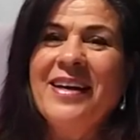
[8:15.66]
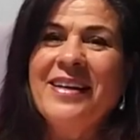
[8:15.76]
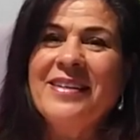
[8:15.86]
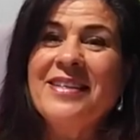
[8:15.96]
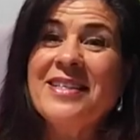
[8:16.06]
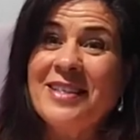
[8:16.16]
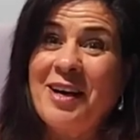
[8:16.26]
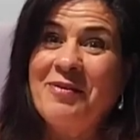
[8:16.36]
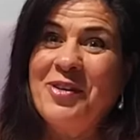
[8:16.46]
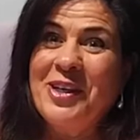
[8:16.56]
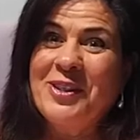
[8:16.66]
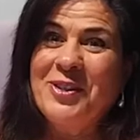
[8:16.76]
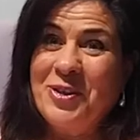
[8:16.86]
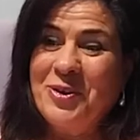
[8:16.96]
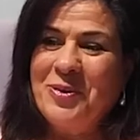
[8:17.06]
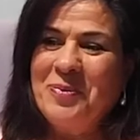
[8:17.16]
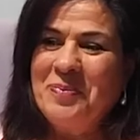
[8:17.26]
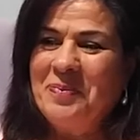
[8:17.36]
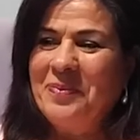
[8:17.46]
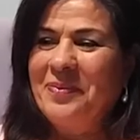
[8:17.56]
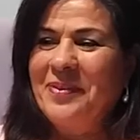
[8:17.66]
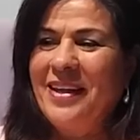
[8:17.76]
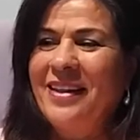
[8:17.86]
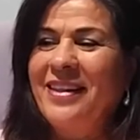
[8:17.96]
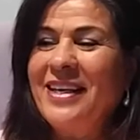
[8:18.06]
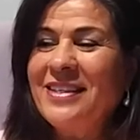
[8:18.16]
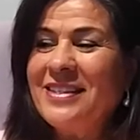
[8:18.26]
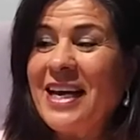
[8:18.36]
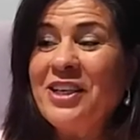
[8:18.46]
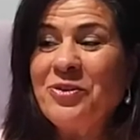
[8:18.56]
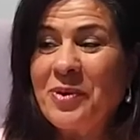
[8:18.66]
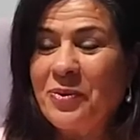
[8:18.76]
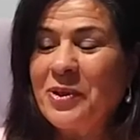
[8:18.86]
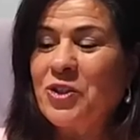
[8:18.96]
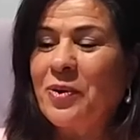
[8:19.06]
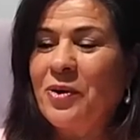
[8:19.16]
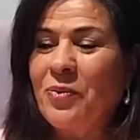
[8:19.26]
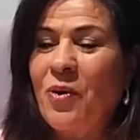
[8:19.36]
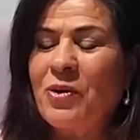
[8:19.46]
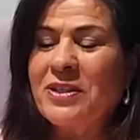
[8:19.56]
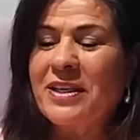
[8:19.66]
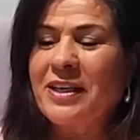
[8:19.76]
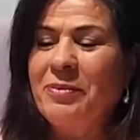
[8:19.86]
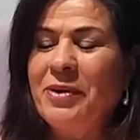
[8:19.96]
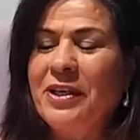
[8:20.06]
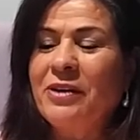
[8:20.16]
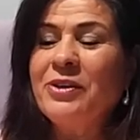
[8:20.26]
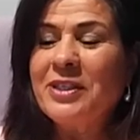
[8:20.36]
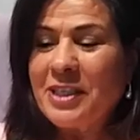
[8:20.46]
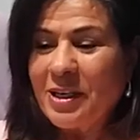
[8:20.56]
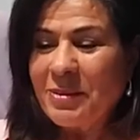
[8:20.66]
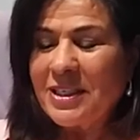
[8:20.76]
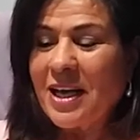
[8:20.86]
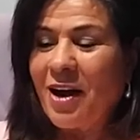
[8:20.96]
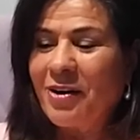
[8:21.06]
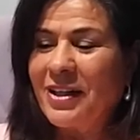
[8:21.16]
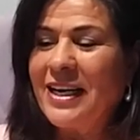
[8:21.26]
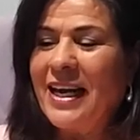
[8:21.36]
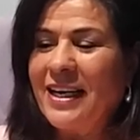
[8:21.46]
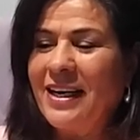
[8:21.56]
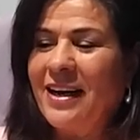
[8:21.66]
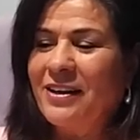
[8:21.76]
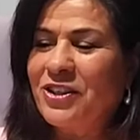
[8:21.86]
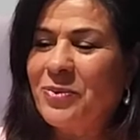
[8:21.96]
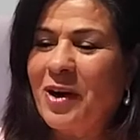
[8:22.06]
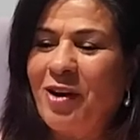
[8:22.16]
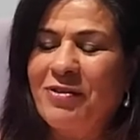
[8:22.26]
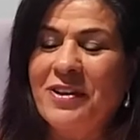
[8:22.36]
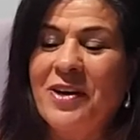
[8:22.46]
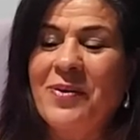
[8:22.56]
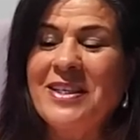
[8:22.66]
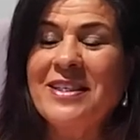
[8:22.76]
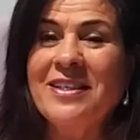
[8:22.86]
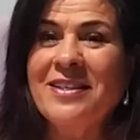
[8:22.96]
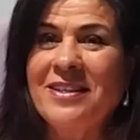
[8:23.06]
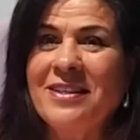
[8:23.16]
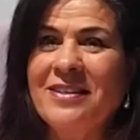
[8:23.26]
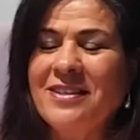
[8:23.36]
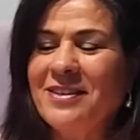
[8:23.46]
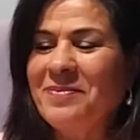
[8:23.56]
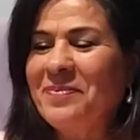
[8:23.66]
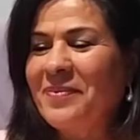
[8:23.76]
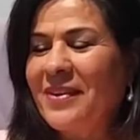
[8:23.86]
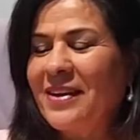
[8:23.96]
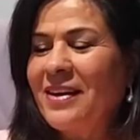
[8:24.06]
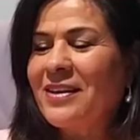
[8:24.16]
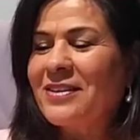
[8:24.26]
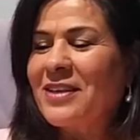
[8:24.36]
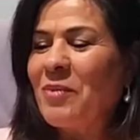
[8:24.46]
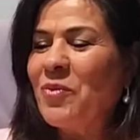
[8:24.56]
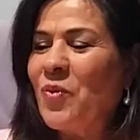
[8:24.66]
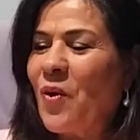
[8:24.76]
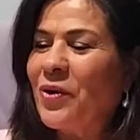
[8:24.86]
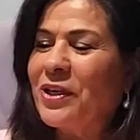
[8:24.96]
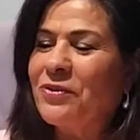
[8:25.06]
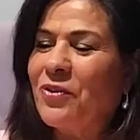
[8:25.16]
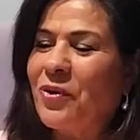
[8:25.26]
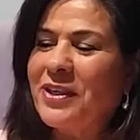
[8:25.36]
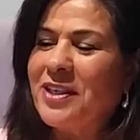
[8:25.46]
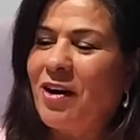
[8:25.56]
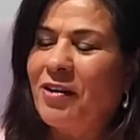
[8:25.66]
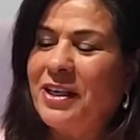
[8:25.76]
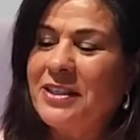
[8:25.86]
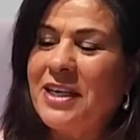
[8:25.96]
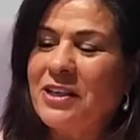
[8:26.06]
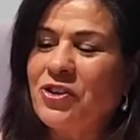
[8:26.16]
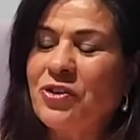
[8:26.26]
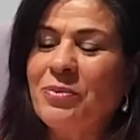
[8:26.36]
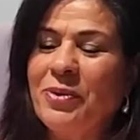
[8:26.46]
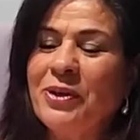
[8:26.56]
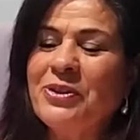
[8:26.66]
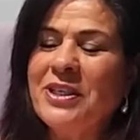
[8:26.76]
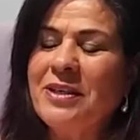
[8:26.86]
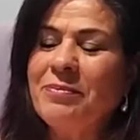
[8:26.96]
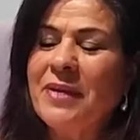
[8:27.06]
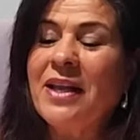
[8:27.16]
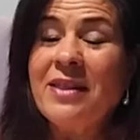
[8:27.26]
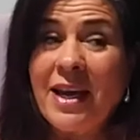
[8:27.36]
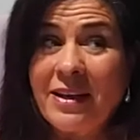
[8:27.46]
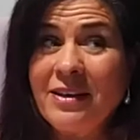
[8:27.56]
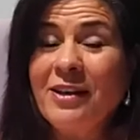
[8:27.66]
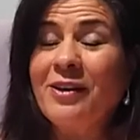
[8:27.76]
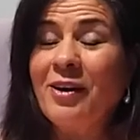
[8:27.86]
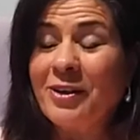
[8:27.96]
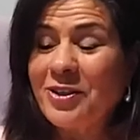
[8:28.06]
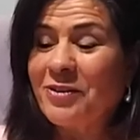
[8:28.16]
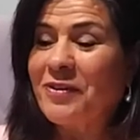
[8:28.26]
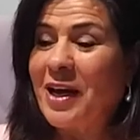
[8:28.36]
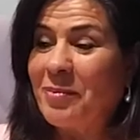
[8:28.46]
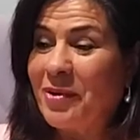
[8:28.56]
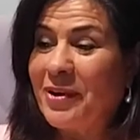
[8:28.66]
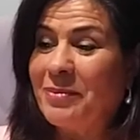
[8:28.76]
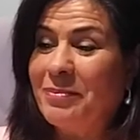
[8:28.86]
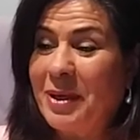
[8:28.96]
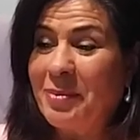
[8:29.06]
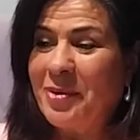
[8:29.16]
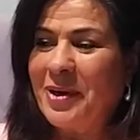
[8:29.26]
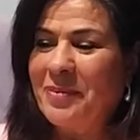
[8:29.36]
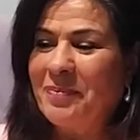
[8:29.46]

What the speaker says: Discovery 2. The intent with which one walks the Camino determines how the ley lines will offer their assistance. Some walk it for its architectural beauty, and they need lots of camera memory.